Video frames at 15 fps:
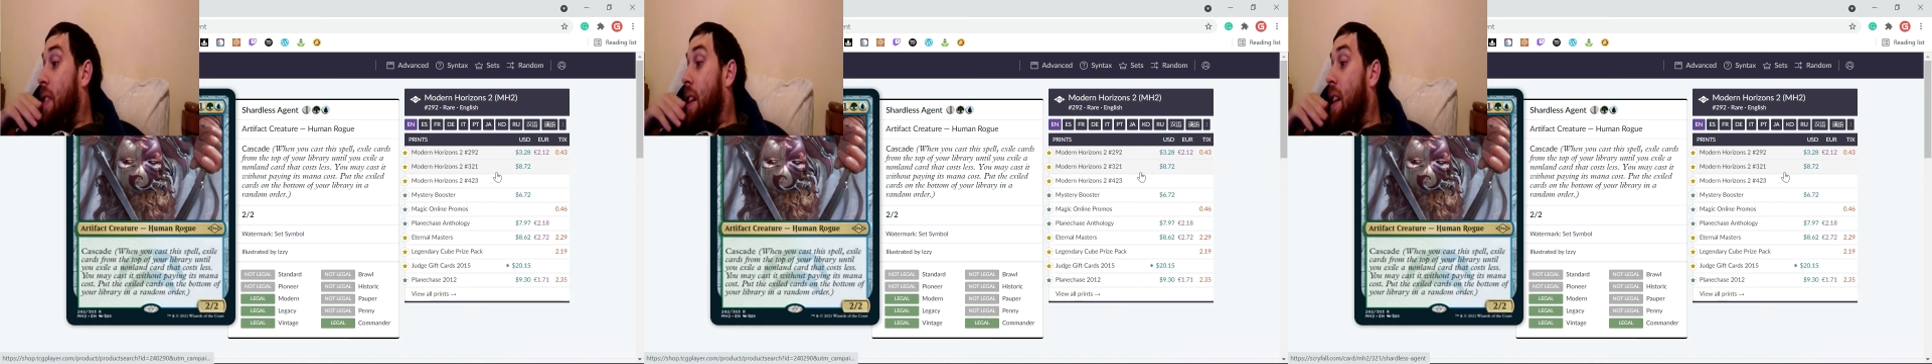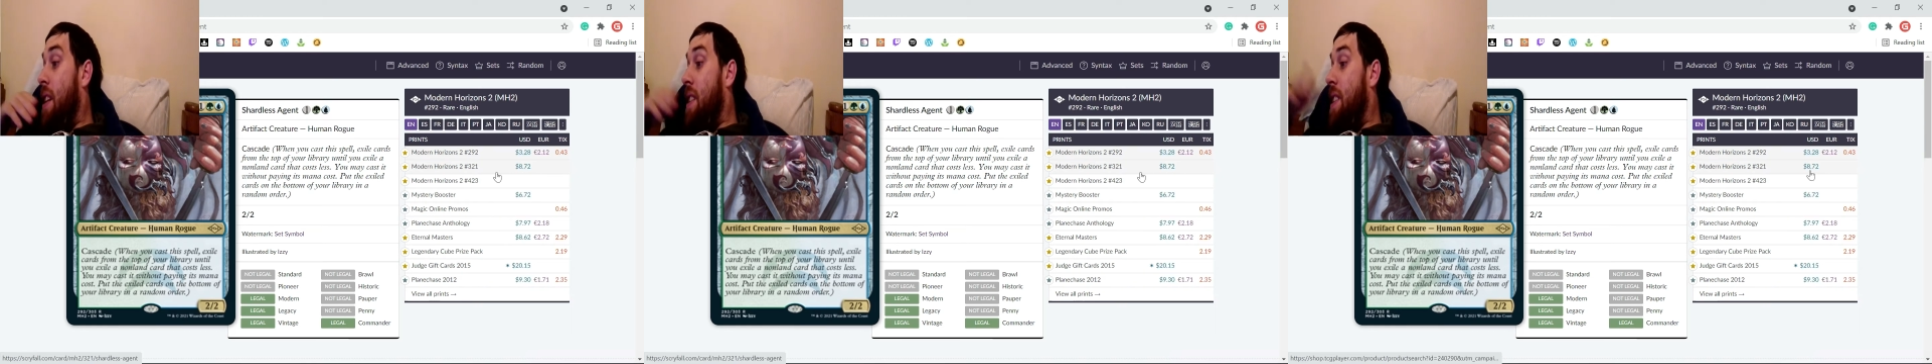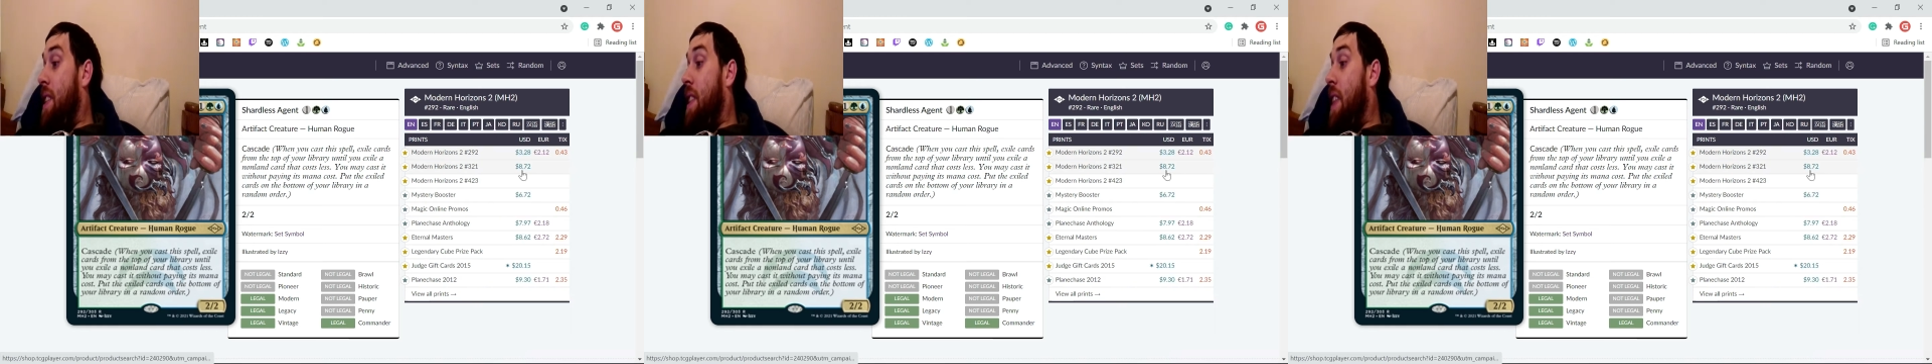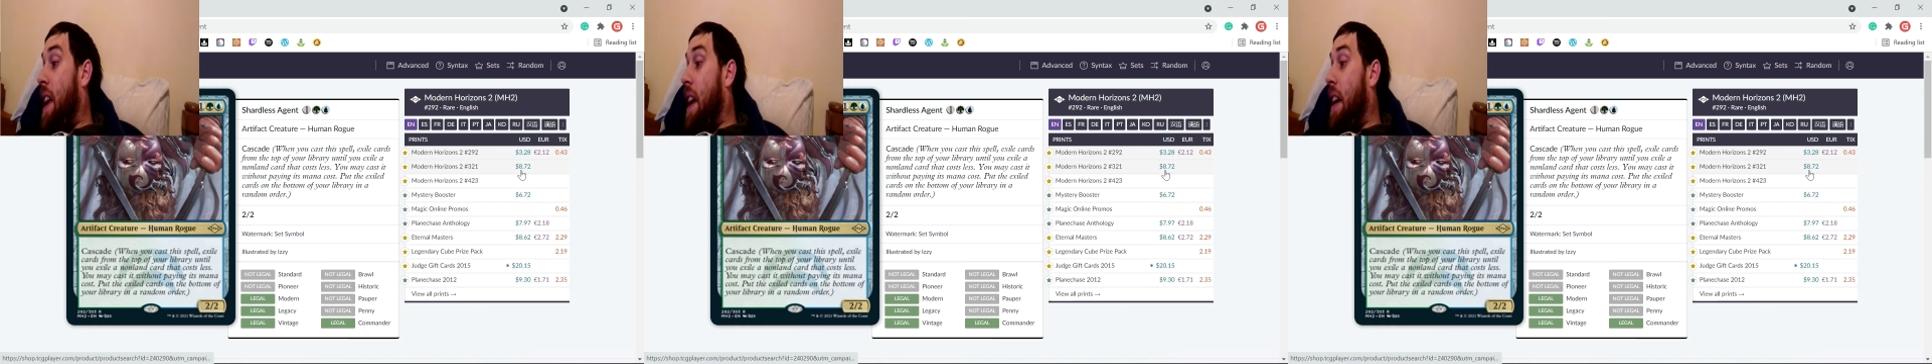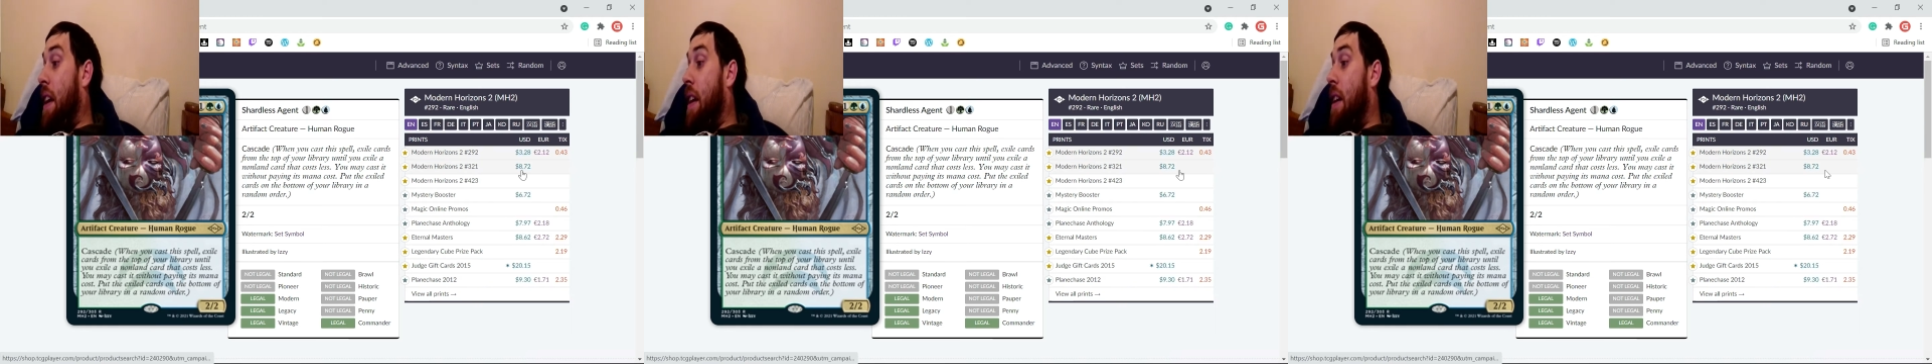that is
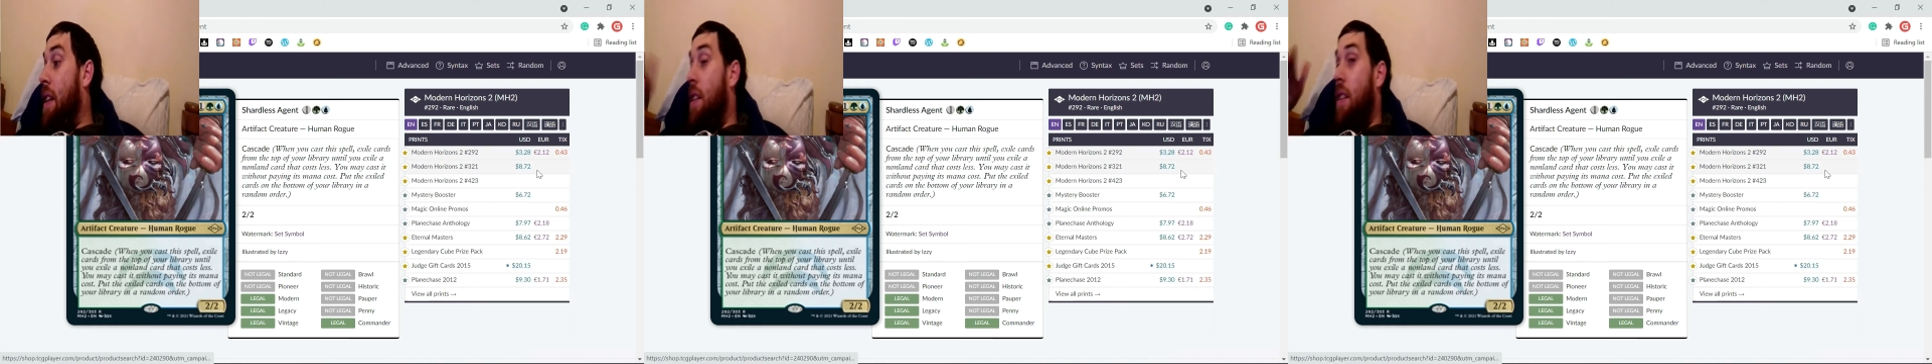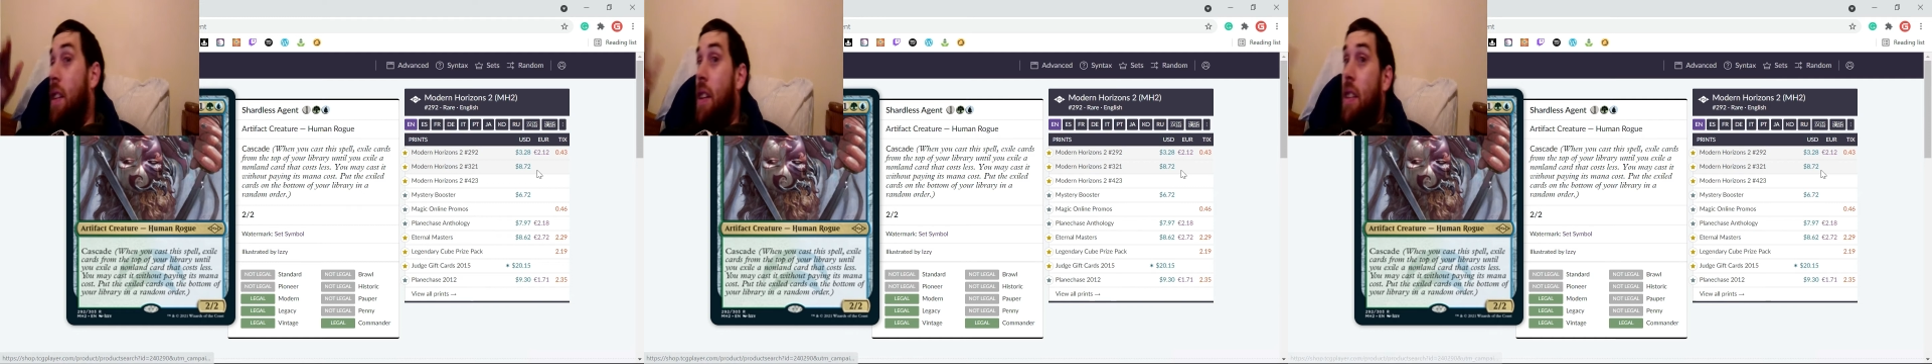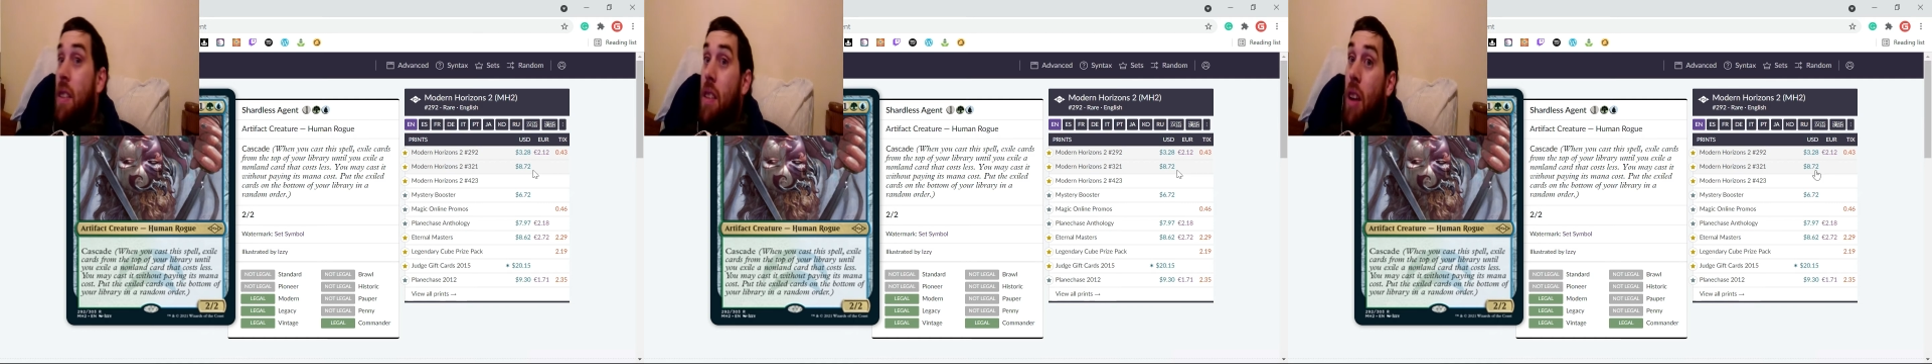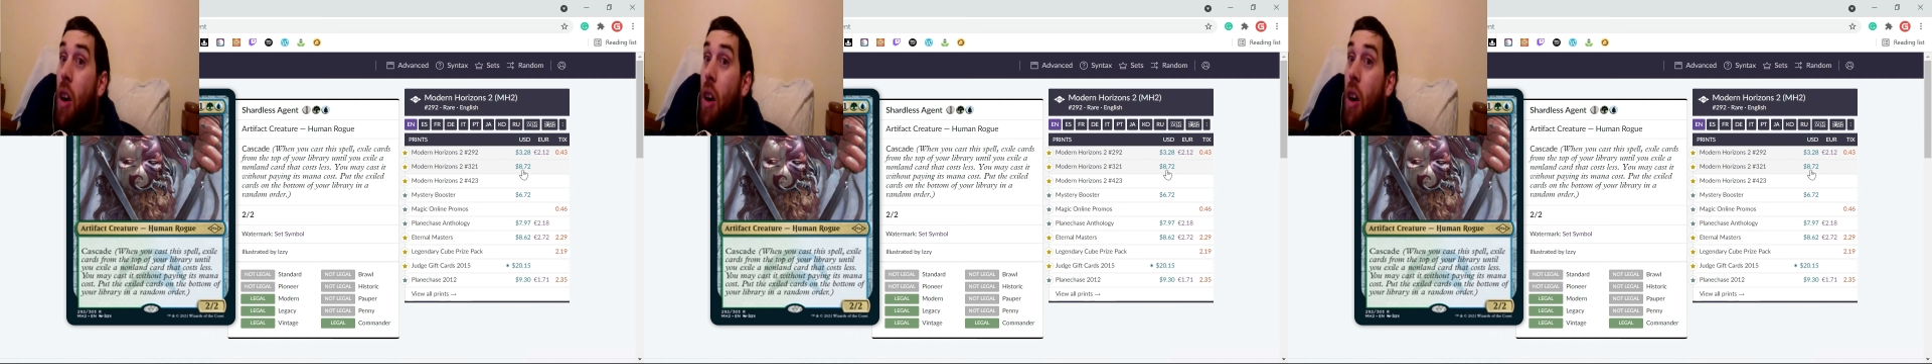there, and it